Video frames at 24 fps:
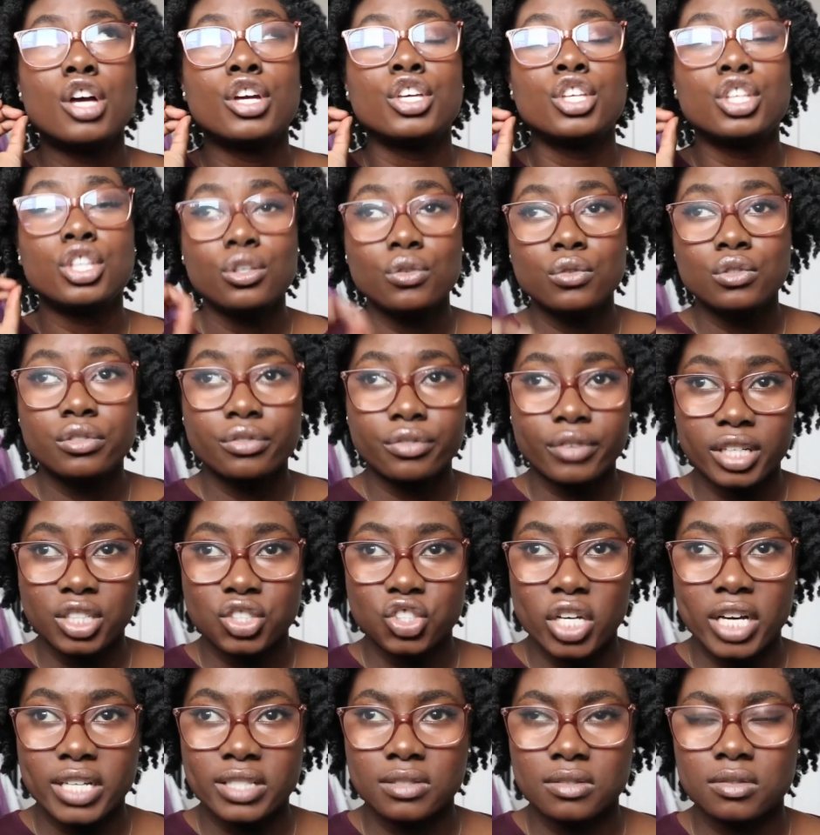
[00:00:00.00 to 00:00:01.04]
huge
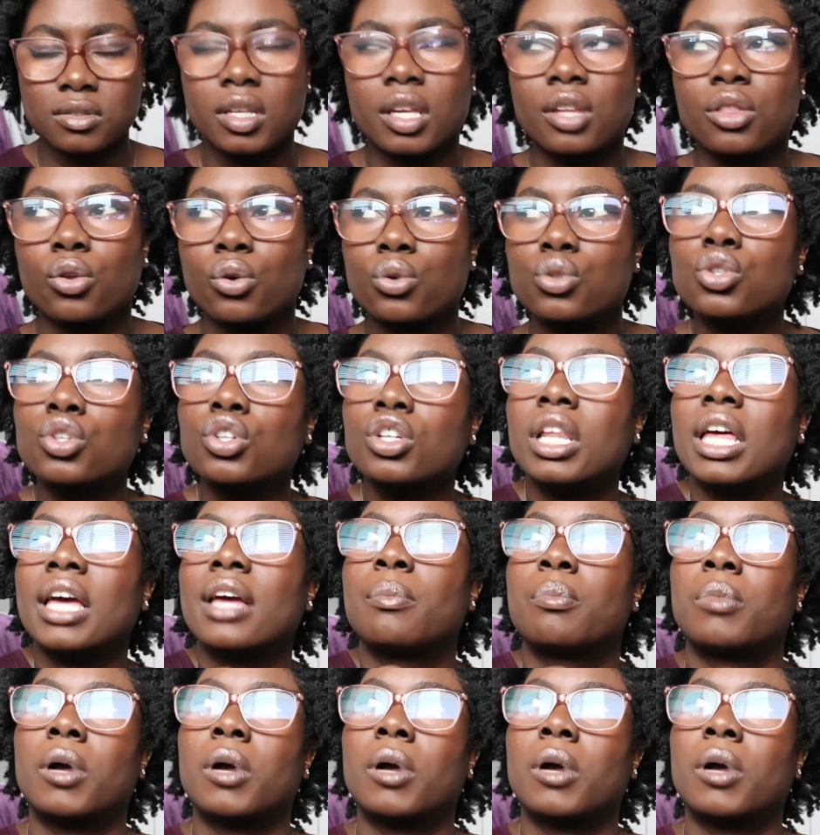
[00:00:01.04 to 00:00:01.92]
franchises. Like those are like